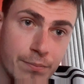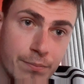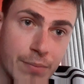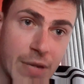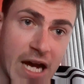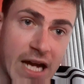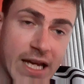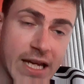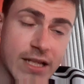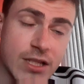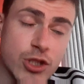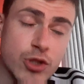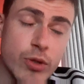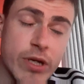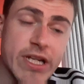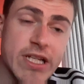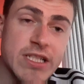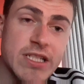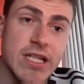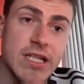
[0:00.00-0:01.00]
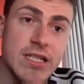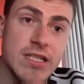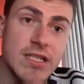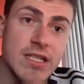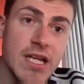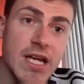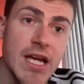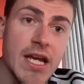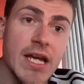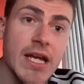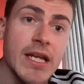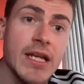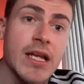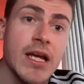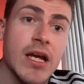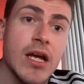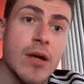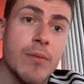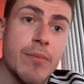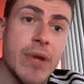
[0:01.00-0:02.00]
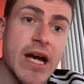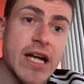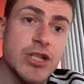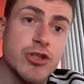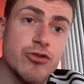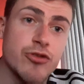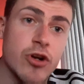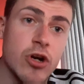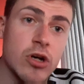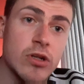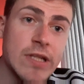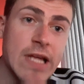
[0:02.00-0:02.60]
Back in 2016, Pedro